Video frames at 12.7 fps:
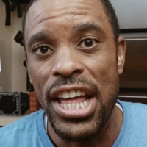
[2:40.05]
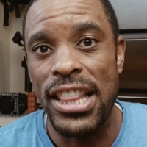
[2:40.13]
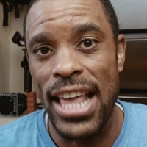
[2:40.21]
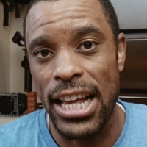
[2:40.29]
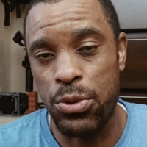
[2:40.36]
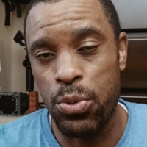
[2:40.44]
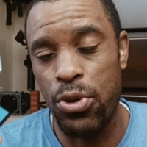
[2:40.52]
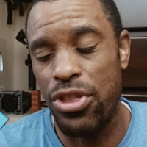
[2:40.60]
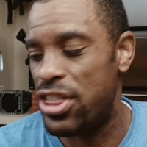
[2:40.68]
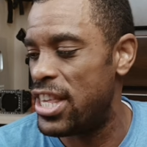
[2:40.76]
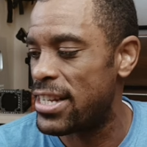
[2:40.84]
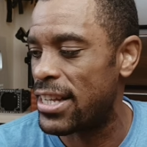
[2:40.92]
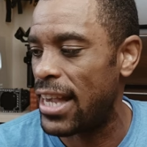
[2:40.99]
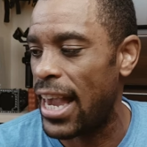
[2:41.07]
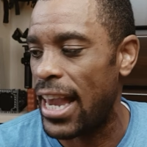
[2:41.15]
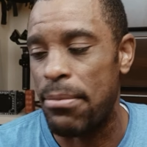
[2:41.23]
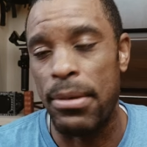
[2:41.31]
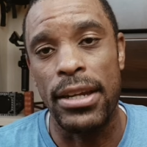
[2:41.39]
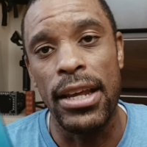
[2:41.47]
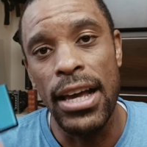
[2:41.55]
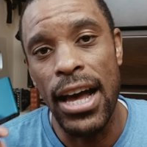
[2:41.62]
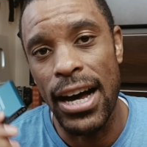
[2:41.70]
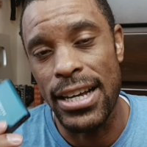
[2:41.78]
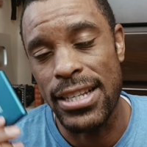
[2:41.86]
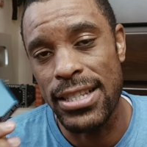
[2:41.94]
That's where this came in.
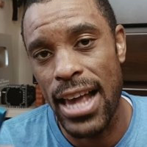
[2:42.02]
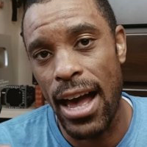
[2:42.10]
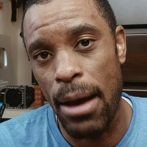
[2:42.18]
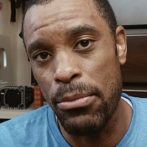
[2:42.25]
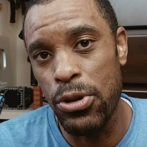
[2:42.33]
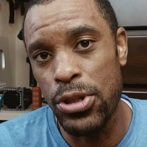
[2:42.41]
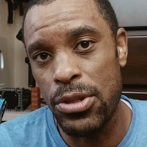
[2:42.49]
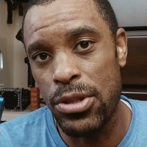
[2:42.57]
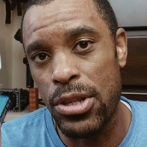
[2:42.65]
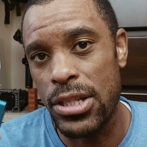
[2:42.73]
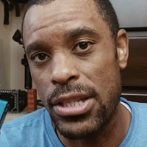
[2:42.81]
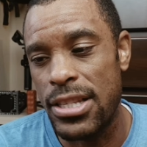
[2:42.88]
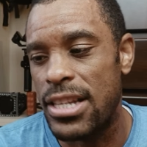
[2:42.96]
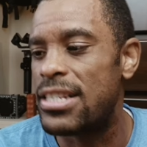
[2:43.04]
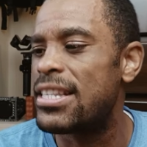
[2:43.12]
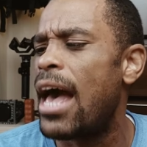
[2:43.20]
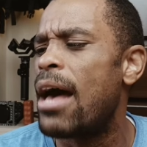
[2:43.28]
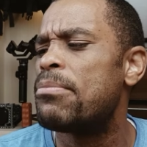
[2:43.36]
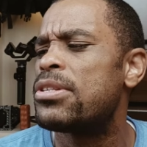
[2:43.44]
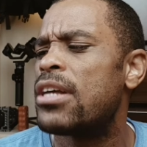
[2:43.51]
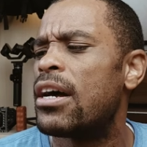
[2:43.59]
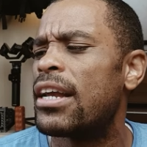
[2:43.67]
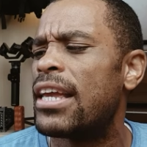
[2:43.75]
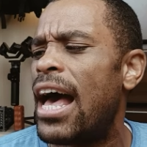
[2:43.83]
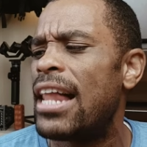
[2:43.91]
A Sam I'm using this is the
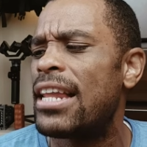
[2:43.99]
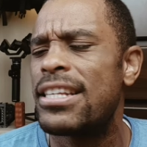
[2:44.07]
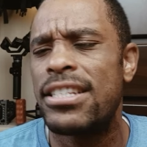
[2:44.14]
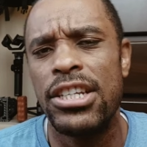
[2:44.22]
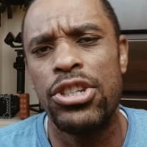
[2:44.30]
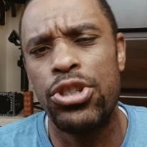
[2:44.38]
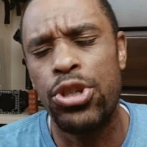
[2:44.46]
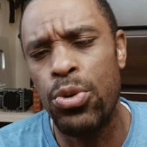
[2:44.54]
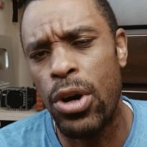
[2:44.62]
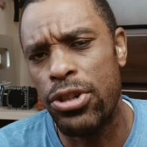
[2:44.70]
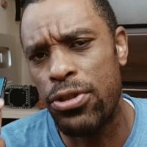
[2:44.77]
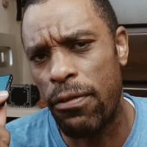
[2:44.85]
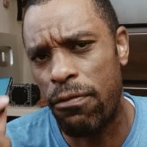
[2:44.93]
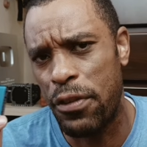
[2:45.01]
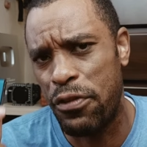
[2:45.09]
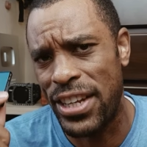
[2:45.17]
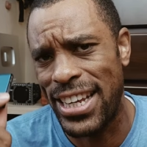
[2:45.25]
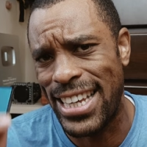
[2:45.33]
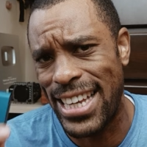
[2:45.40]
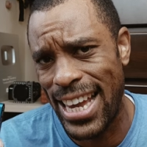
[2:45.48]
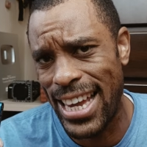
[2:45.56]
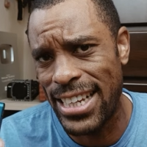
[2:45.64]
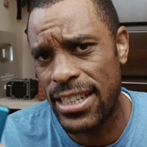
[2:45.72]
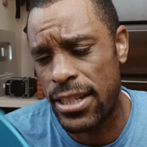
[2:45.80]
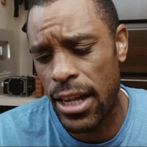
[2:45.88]
Samsung Galaxy 250
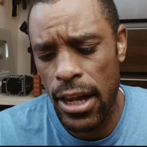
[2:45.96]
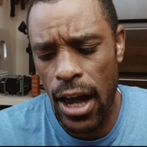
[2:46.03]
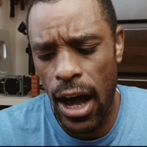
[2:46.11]
gigs